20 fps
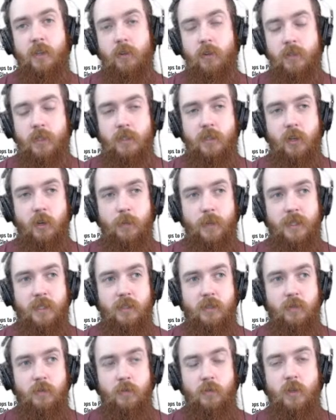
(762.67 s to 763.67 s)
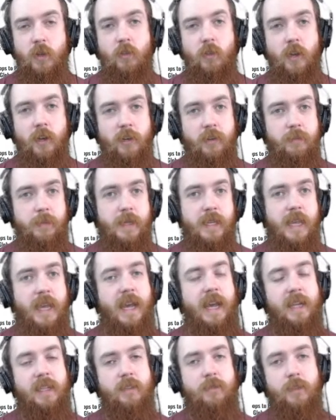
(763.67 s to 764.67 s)
you're determined to no longer be
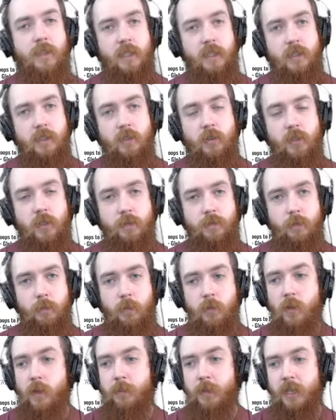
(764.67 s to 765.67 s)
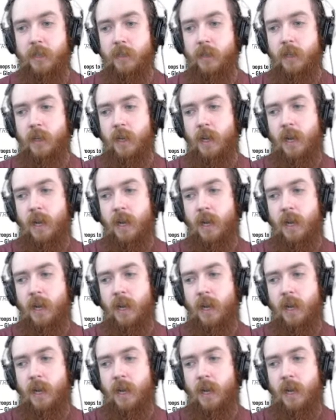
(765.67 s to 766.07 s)
actively in search of employment.